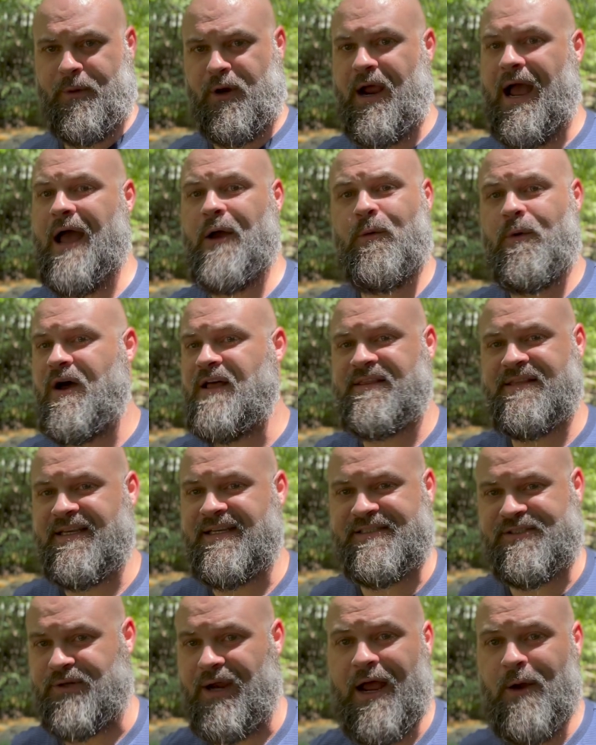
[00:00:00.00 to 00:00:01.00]
or I want
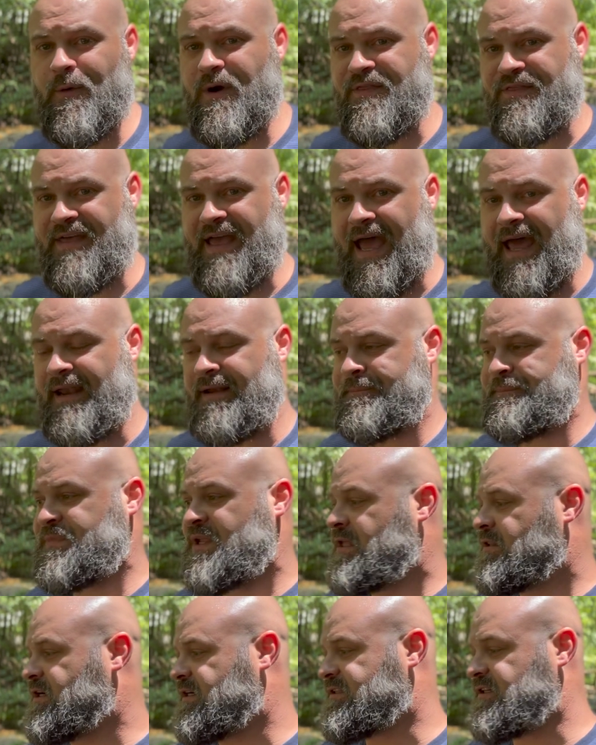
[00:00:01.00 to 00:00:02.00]
this, or I want that.
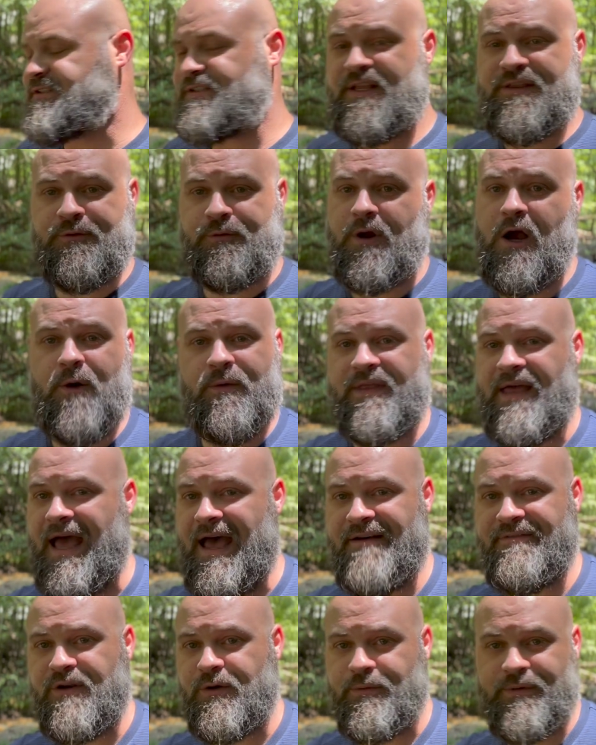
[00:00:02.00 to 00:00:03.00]
Look, there's nothing wrong with
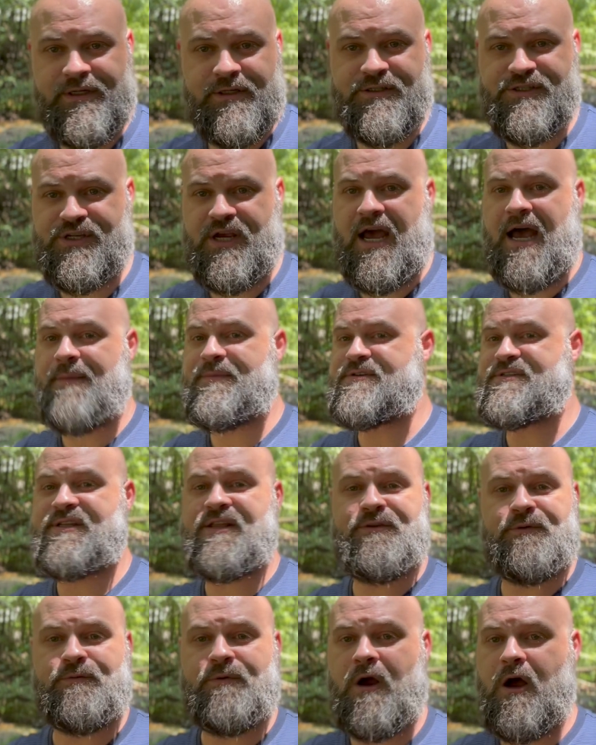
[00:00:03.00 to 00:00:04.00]
having a real job. There's
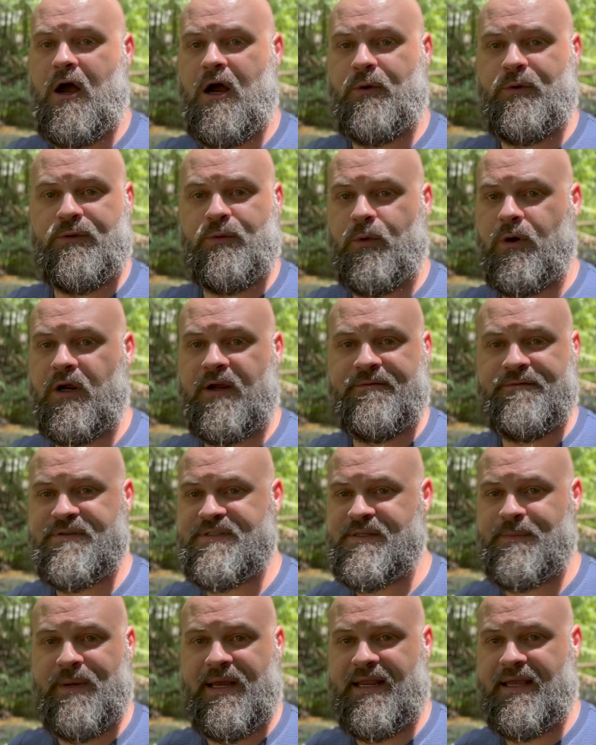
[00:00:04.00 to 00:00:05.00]
nothing wrong with working for
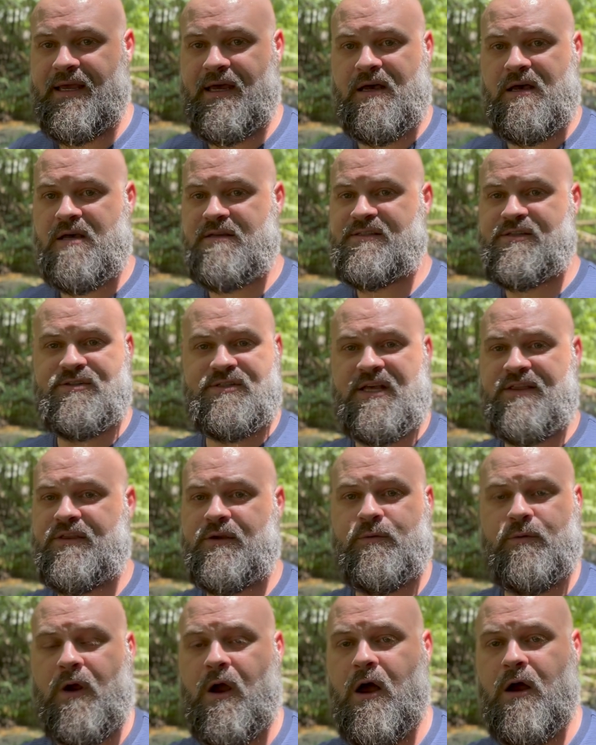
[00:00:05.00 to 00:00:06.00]
somebody else. There's
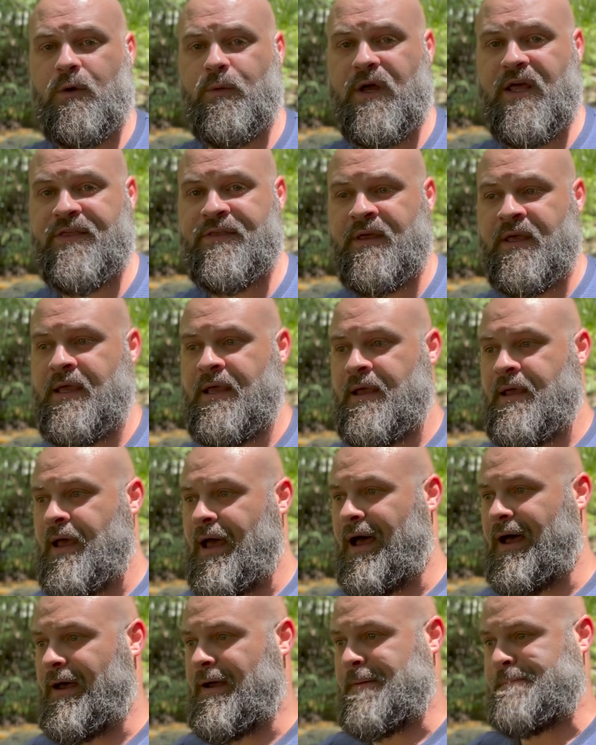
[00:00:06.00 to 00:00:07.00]
nothing wrong with,
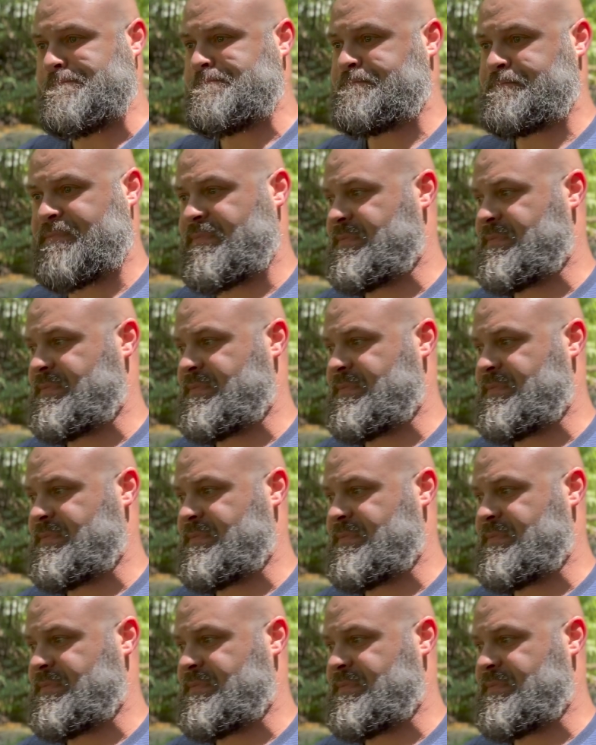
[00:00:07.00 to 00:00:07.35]
um,